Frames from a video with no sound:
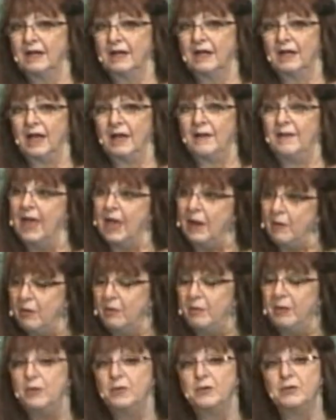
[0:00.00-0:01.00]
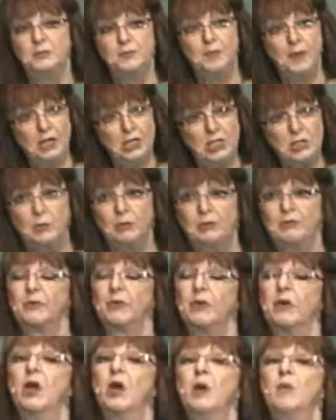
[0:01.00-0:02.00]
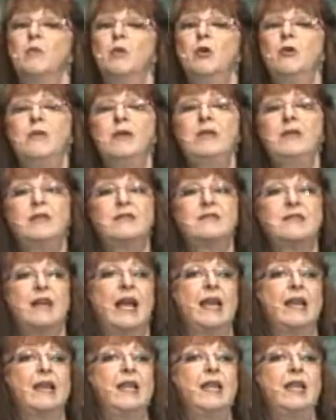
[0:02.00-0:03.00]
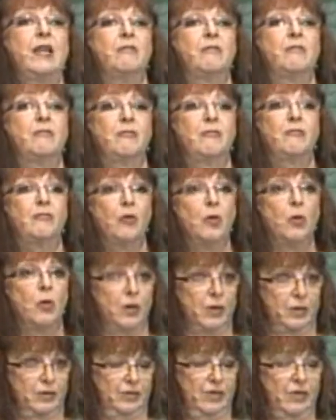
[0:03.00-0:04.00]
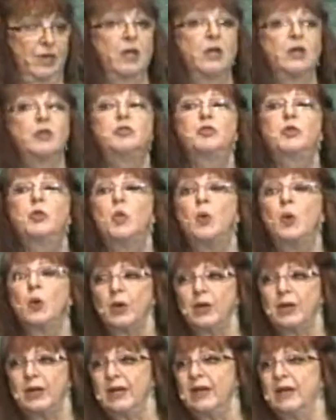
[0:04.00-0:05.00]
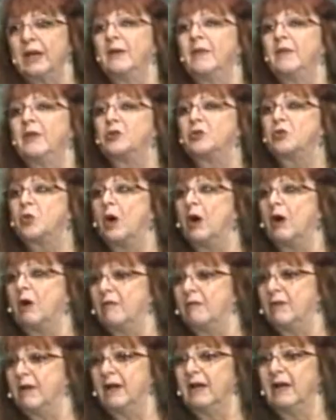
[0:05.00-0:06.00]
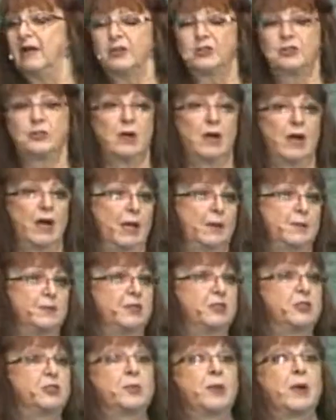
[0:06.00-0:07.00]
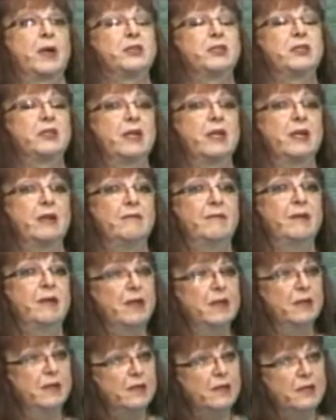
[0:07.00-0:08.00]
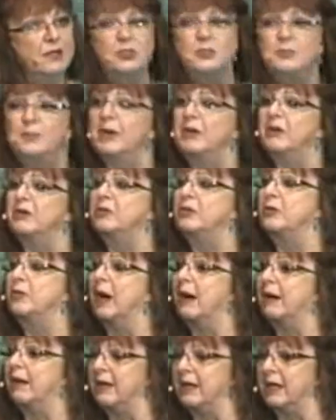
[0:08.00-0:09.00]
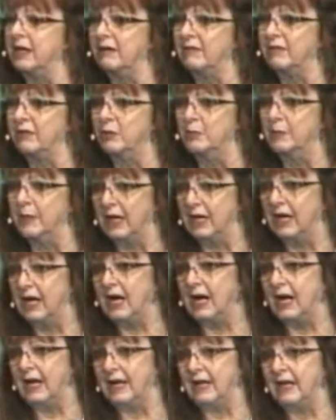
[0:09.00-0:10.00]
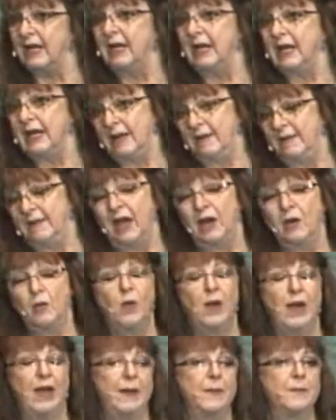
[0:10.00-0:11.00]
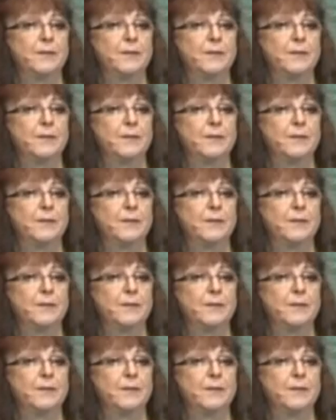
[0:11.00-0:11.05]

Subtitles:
and they would be responsible for moving this idea forth toward the 12 tribes, expression of the spirituality of humankind in that way.